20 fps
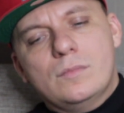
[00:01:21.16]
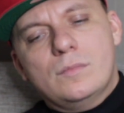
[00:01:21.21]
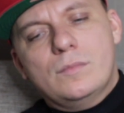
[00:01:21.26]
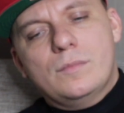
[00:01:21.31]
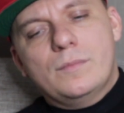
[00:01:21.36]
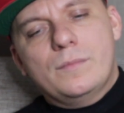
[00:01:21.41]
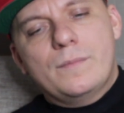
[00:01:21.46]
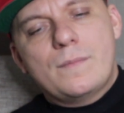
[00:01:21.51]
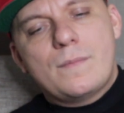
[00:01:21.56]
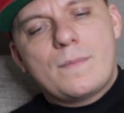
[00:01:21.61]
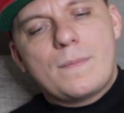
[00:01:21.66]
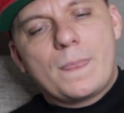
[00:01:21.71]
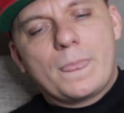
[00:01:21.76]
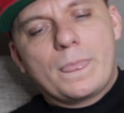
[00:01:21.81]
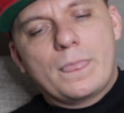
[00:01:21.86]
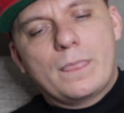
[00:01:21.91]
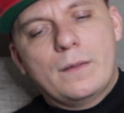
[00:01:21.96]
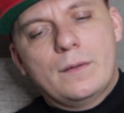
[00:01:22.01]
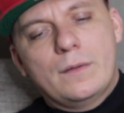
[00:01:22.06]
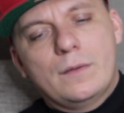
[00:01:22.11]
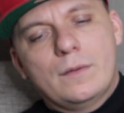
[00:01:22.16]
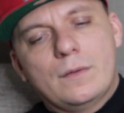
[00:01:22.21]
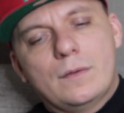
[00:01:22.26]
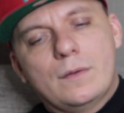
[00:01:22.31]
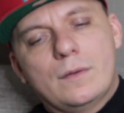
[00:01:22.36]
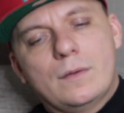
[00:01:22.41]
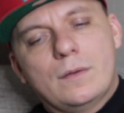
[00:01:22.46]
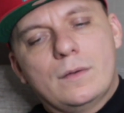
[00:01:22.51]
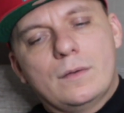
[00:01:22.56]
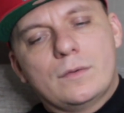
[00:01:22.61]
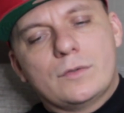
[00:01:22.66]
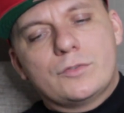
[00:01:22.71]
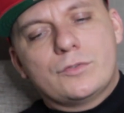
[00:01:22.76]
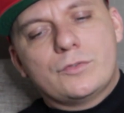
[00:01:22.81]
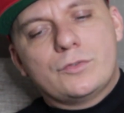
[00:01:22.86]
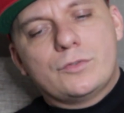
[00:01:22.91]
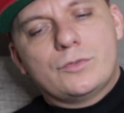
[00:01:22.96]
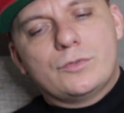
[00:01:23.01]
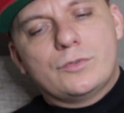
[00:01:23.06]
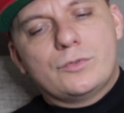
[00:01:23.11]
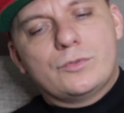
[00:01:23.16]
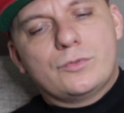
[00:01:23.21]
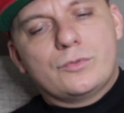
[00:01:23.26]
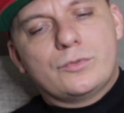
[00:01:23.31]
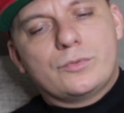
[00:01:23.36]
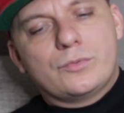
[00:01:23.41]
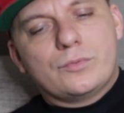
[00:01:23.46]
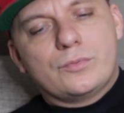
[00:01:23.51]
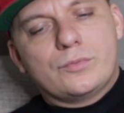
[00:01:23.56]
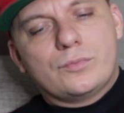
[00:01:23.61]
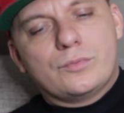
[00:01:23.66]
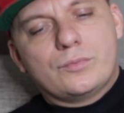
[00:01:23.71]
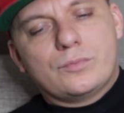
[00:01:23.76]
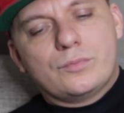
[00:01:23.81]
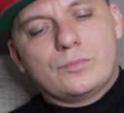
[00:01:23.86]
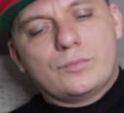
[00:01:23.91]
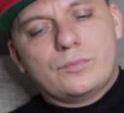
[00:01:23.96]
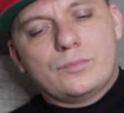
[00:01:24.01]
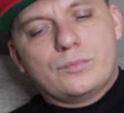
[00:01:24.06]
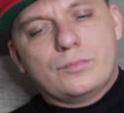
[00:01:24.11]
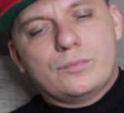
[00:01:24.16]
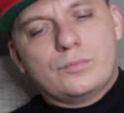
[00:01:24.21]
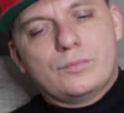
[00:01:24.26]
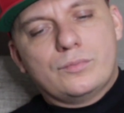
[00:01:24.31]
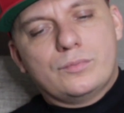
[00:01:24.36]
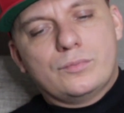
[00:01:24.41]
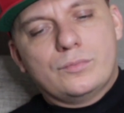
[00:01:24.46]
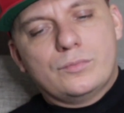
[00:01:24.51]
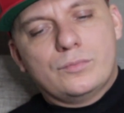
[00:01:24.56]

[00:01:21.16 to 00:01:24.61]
No one is speaking in this clip.